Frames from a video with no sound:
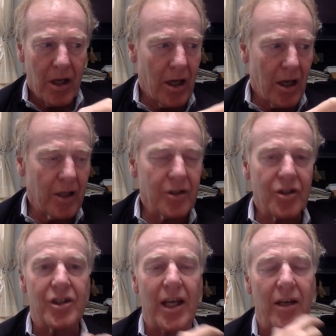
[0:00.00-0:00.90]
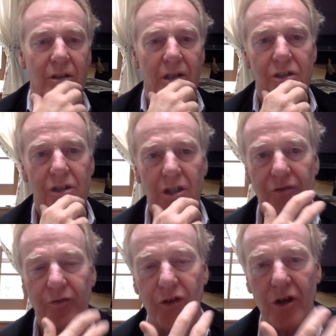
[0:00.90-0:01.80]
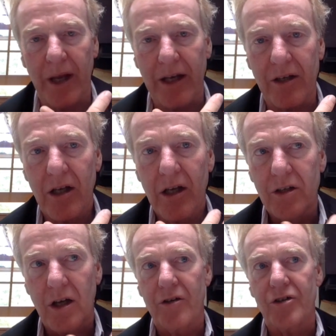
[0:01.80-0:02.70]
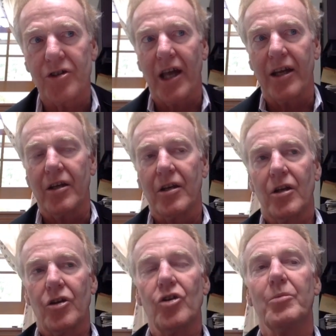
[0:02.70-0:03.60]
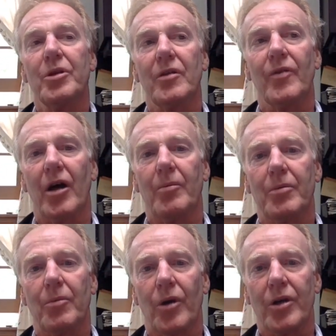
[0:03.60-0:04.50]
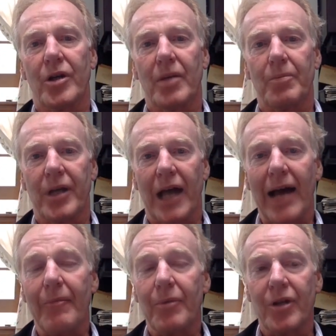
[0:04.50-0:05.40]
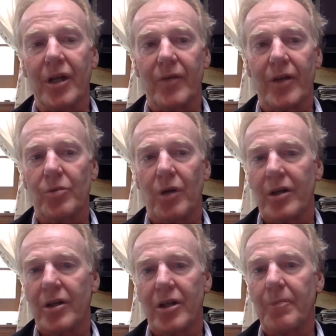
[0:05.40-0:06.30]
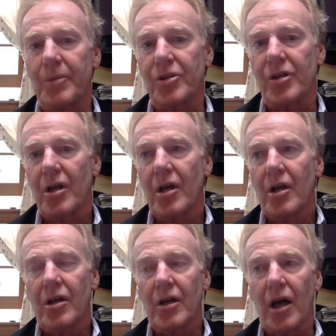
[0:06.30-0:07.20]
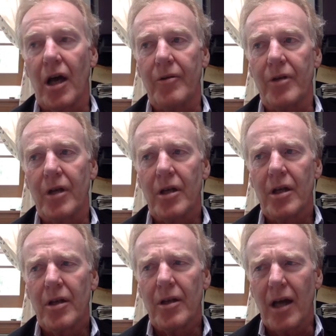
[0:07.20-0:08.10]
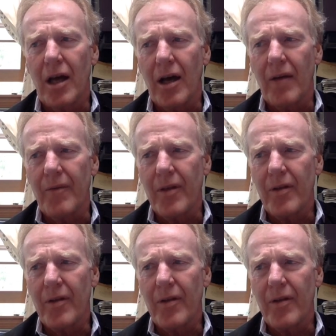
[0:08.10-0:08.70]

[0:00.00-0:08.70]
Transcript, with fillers: uh, unsettledness, this ferment to understand human development more deeply, I believe is one of the deepest uh, uh,